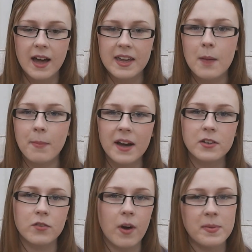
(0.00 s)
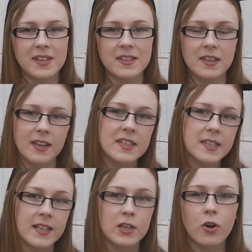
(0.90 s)
I get a magnet representing that
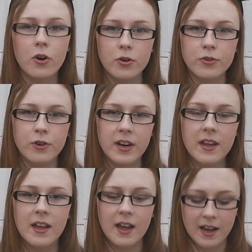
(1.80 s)
city or country,